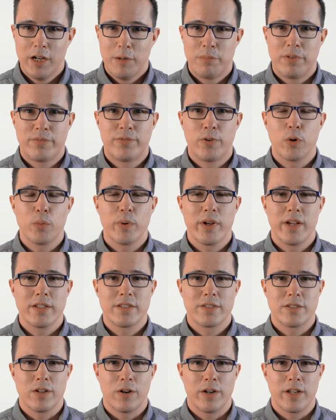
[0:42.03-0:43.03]
Before we get
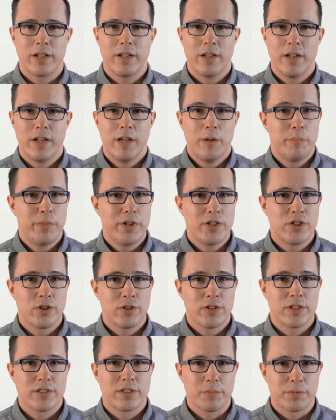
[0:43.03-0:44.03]
started, be
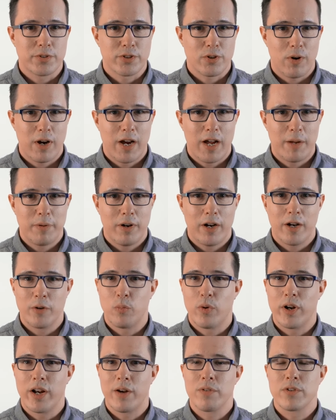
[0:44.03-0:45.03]
sure to subscribe on
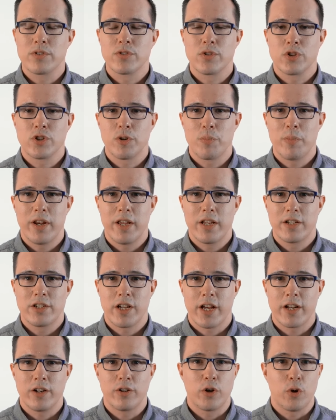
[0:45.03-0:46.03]
whatever social media
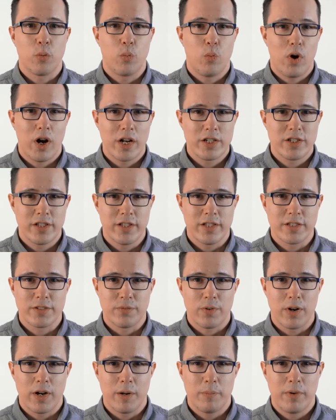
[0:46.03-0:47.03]
channel you're watching this
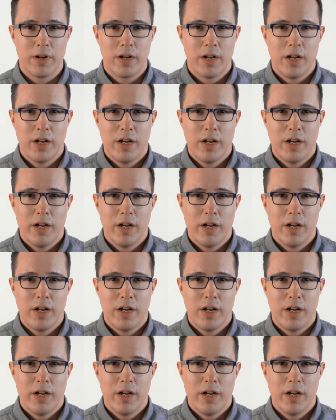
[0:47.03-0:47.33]
from